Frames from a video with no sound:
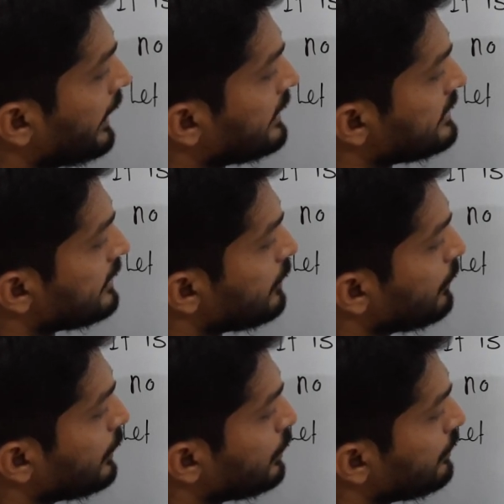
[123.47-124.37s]
N is
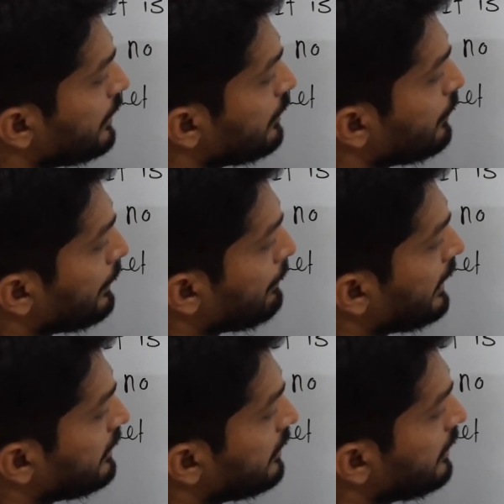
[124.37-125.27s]
equal to 3, 1
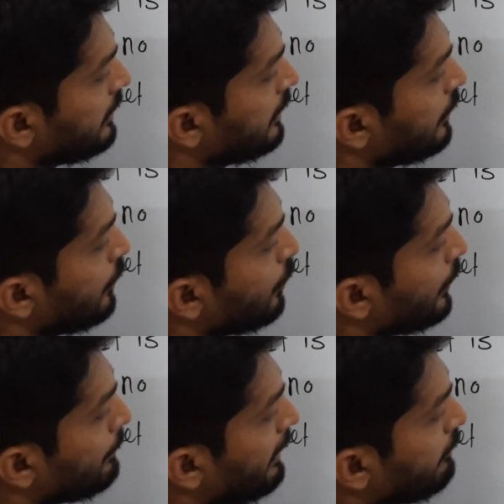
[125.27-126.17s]
by 3,
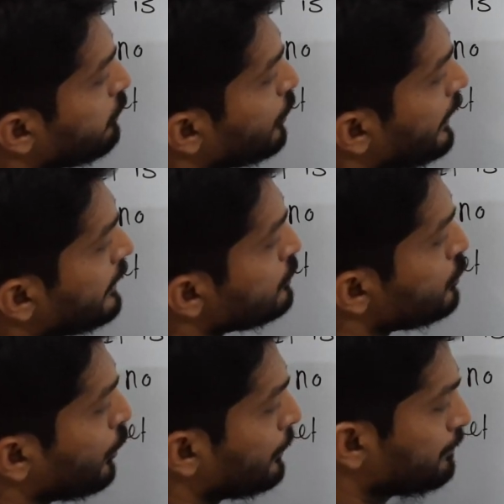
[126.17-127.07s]
1 by 4, and
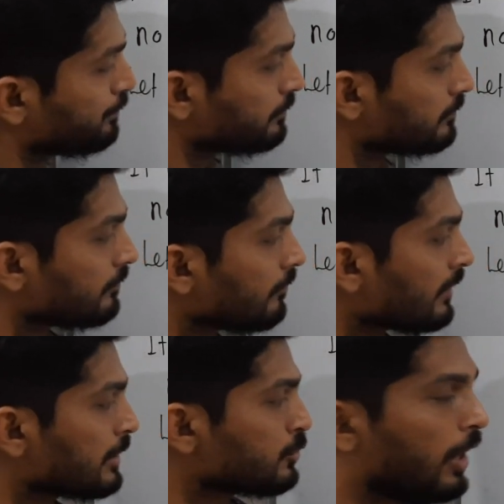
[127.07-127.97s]
so on.
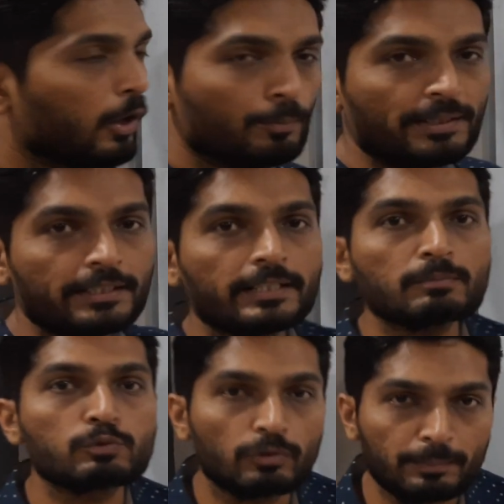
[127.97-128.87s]
So how many
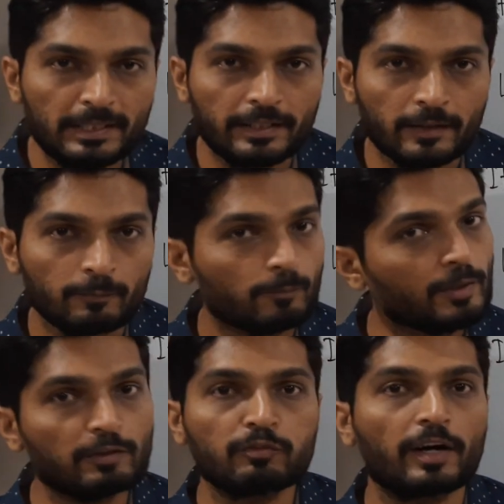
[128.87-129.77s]
terms will be there?
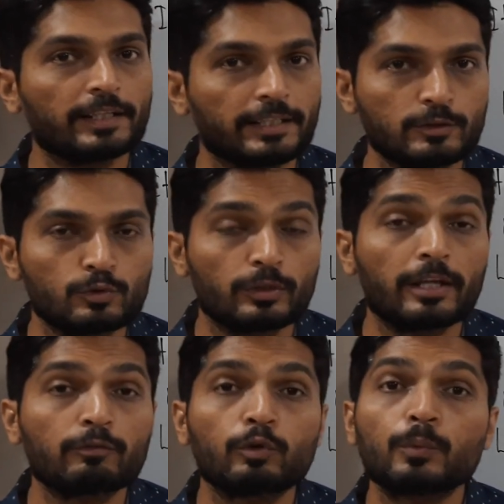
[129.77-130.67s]
Infinite. So
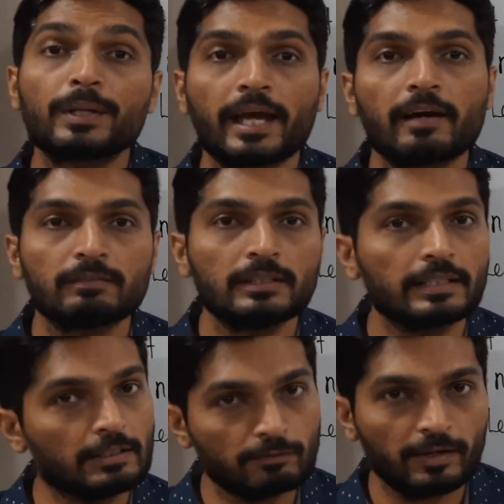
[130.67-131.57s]
therefore, we have an
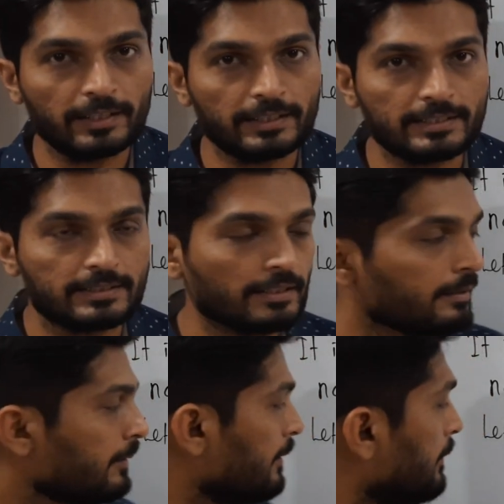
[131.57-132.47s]
infinite set.